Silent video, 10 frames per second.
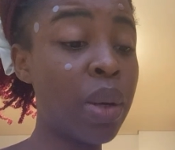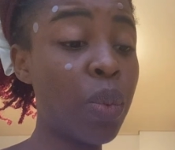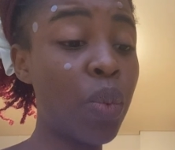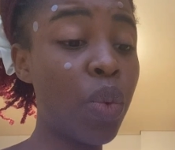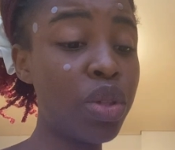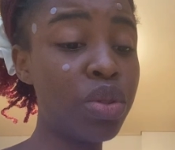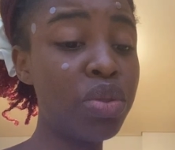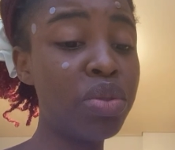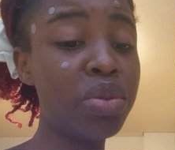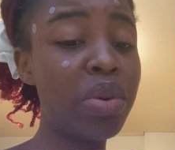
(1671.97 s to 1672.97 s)
what do
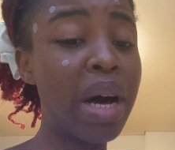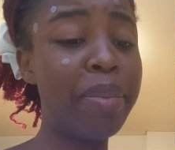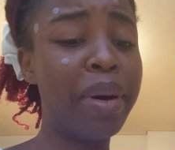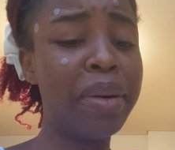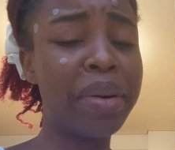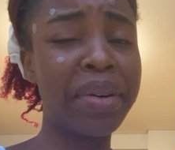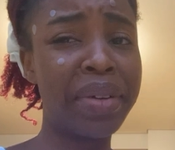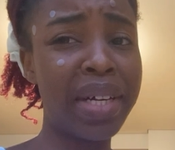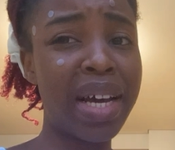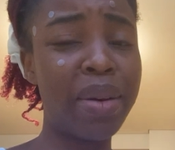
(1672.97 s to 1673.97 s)
you know about
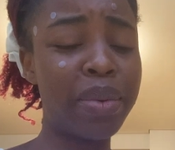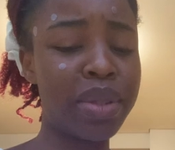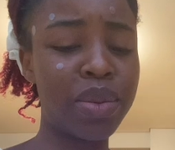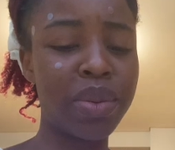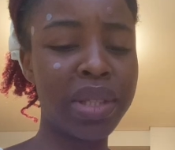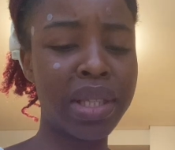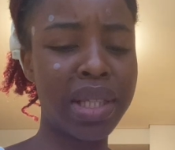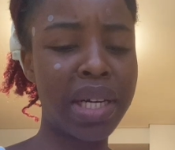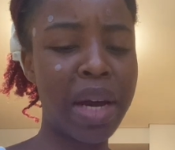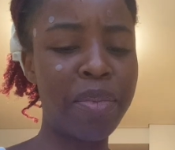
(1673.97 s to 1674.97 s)
Korea was one
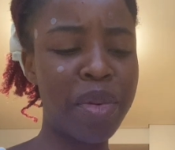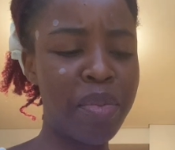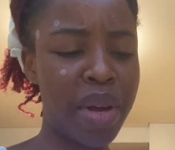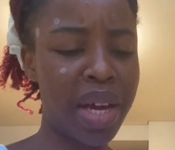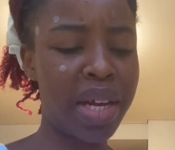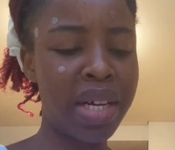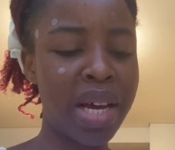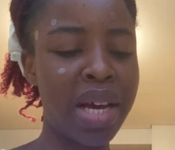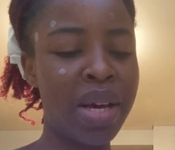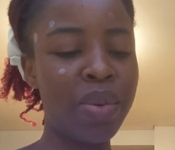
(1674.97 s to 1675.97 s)
thing I prepared,
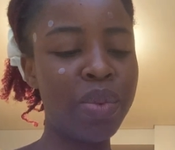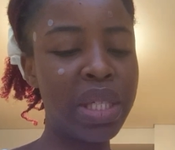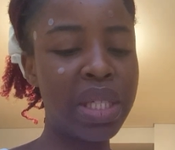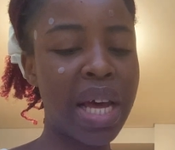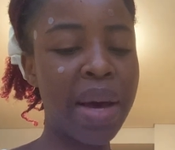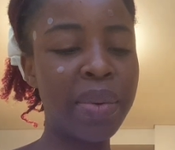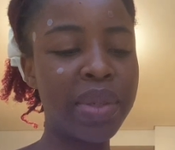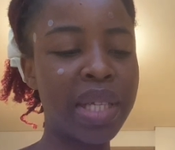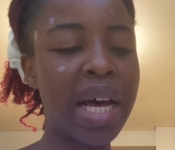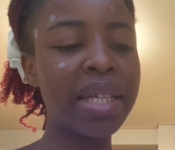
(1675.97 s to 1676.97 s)
which I
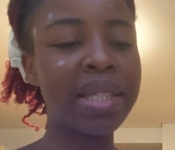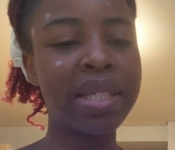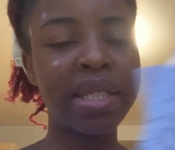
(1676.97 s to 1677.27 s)
was asked.